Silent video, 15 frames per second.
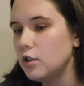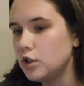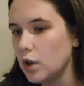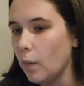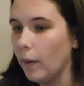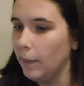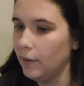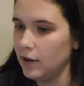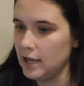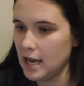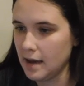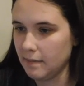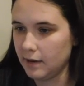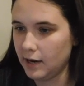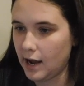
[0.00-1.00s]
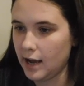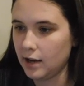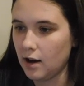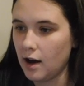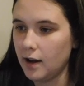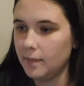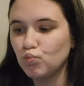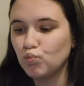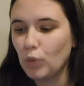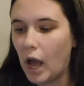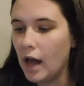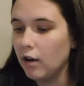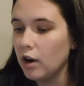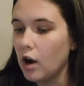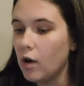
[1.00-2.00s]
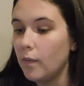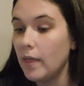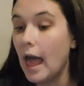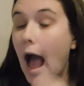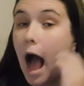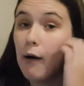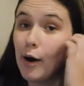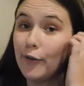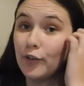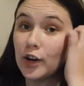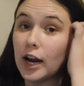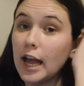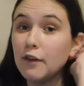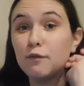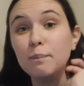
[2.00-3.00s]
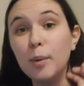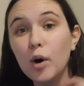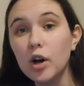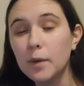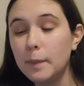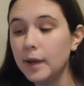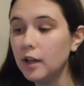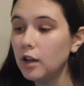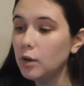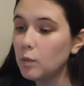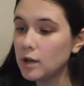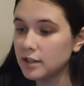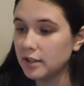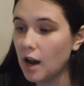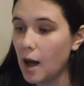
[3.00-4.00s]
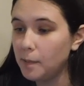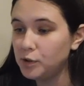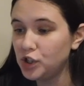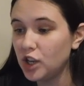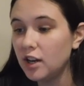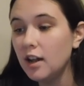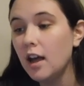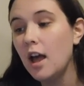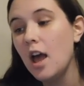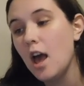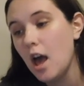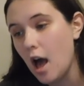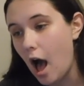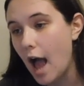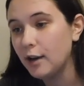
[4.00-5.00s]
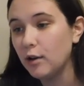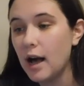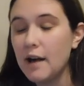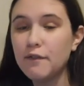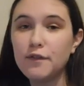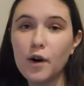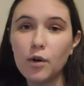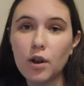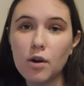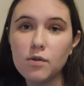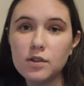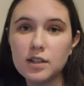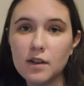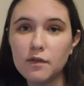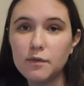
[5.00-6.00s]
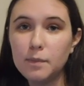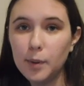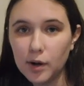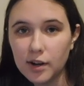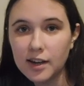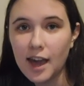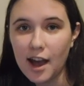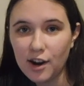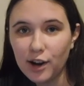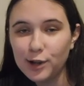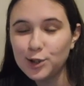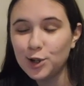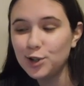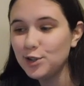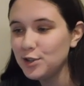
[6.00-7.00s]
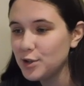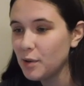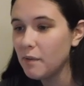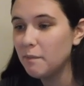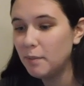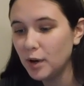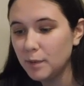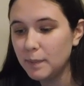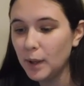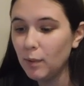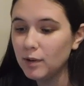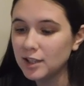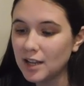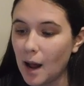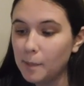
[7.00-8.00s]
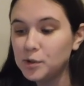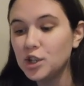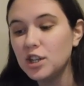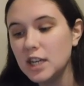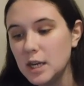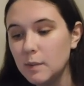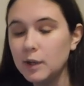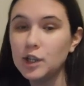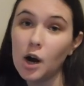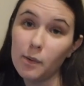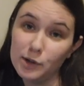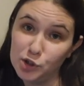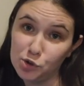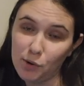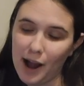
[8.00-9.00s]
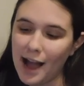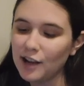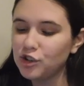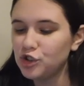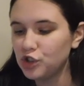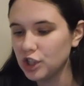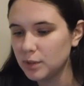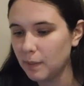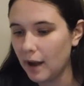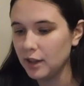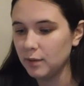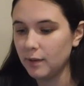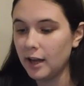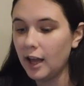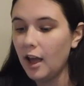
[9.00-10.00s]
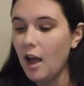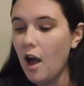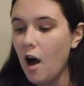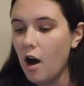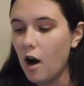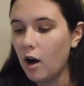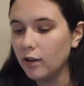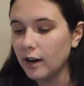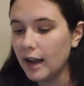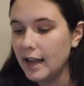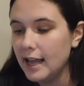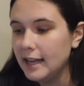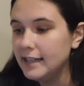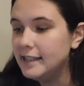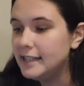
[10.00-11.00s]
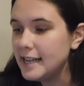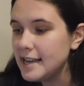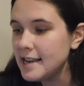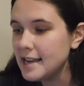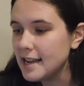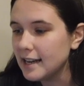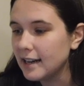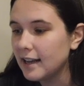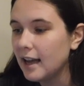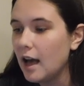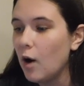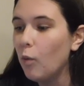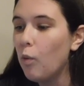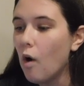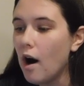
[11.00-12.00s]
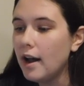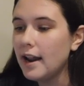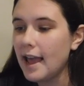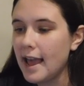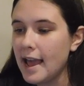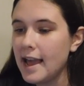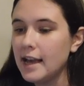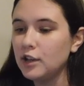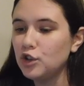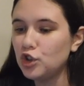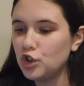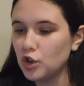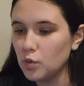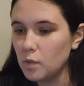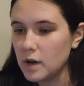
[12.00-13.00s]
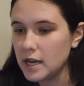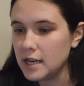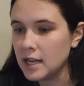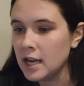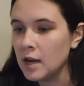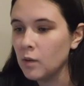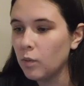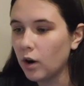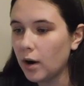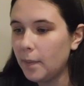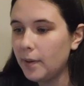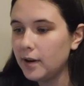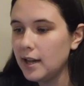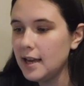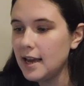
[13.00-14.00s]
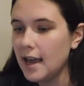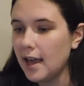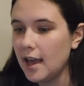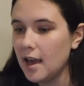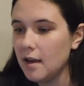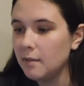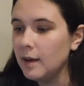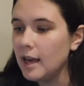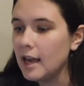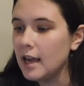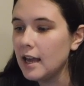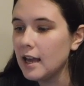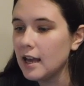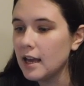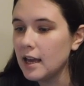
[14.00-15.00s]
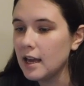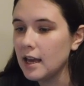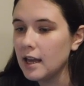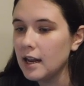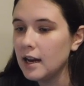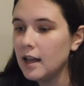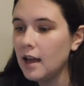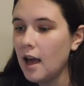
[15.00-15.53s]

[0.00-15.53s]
So we're putting him in icon. I don't know. However, if Book Bill was an option, I don't have photos of book characters, so if Book Bill was an option, he would go in trash, just by the way. Alright, Dean. What a sweetie. We're putting him in